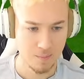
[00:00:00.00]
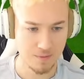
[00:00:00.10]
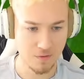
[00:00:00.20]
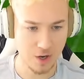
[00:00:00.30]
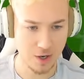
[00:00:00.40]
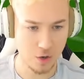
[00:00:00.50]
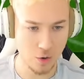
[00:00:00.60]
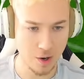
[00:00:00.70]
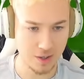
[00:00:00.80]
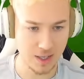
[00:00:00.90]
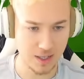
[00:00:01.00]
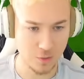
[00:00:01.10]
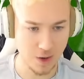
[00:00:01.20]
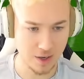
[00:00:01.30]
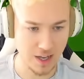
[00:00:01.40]
But we've got a corner
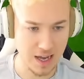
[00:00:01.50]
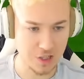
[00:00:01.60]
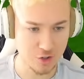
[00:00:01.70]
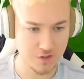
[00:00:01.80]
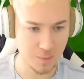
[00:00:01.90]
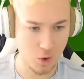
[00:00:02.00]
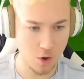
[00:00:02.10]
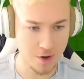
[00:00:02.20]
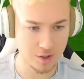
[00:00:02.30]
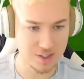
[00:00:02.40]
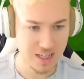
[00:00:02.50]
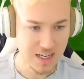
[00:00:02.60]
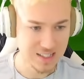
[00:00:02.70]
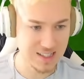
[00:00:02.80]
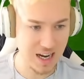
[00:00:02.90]
kick. We are dangerous from corners.
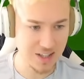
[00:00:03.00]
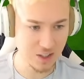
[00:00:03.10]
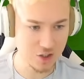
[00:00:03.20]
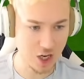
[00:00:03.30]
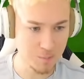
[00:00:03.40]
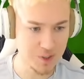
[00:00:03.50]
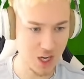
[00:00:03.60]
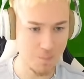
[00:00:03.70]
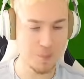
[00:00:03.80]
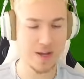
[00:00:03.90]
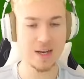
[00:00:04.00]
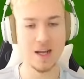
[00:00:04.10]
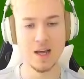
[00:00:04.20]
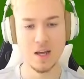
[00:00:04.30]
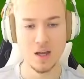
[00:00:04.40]
Sander jumps up,
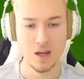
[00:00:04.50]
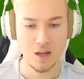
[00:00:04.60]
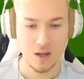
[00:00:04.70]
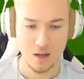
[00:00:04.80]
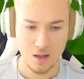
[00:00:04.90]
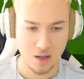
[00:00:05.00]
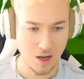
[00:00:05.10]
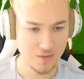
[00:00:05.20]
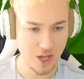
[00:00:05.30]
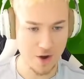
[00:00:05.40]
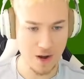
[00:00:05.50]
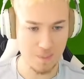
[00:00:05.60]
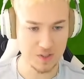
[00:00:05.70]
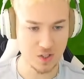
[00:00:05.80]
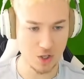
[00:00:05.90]
and another
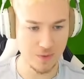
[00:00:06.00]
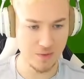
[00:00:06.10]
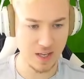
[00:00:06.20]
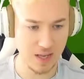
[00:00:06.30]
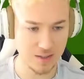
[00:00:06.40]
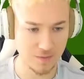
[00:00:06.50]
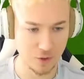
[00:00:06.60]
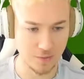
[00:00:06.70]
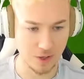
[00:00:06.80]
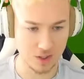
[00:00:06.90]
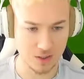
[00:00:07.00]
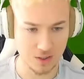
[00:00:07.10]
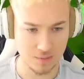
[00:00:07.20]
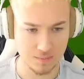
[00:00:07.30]
episode where we hit the woodwork.